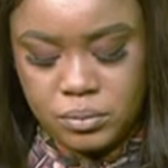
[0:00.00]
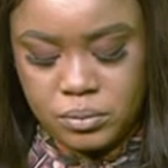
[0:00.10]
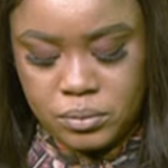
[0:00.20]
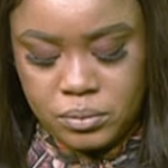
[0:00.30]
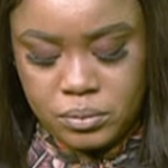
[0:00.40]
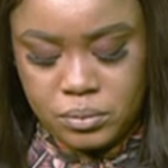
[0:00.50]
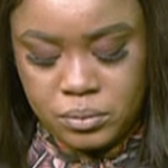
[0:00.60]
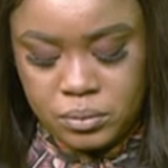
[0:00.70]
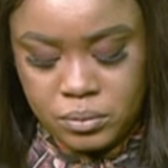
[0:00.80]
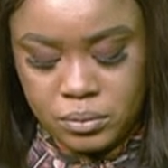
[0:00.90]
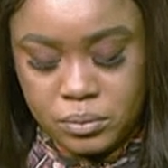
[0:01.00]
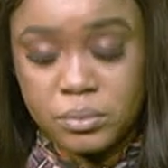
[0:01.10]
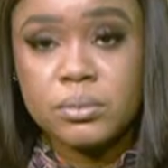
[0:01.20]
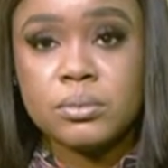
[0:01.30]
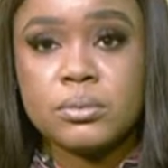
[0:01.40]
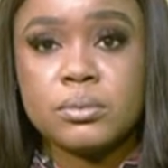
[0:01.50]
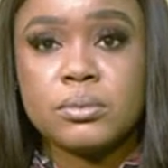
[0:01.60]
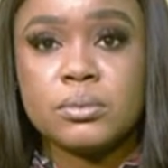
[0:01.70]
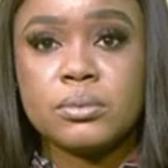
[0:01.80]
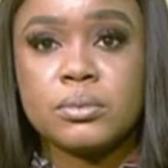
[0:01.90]

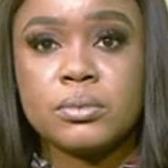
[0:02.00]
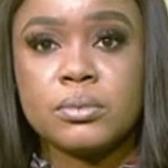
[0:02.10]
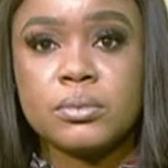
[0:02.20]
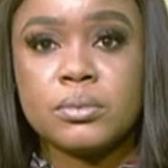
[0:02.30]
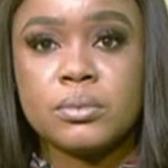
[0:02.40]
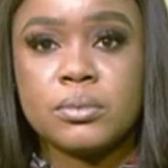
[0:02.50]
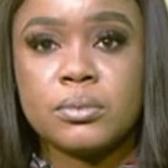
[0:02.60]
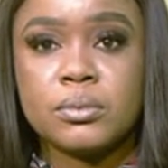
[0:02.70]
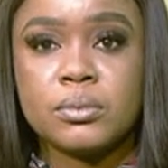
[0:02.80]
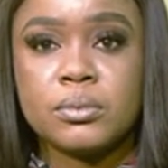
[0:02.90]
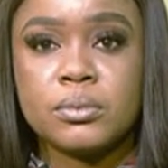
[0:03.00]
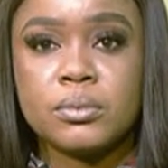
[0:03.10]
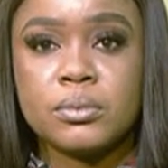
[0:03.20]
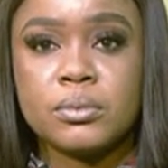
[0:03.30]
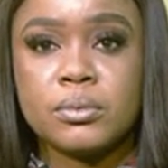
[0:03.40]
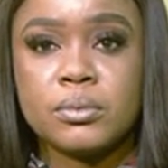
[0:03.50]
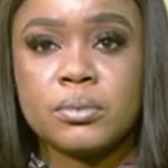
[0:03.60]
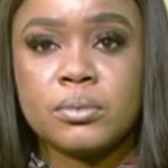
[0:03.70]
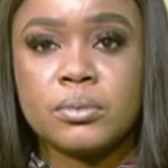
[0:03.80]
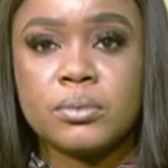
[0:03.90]

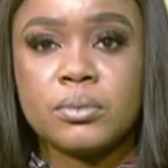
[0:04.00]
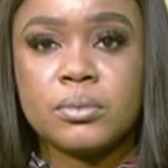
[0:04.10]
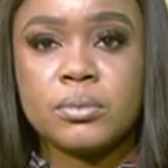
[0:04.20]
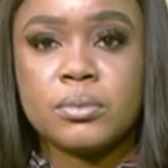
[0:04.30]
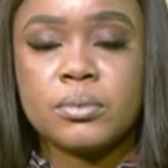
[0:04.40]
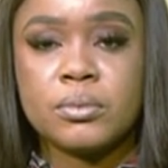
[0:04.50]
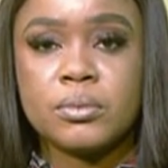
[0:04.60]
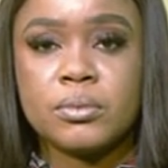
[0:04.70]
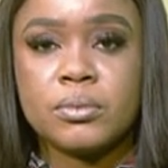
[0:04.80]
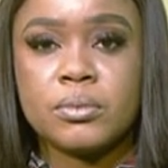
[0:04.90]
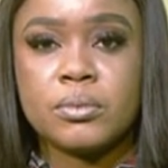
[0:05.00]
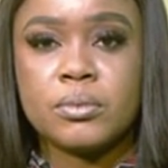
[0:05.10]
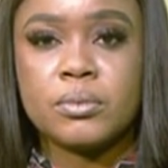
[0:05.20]
The person shown says nothing.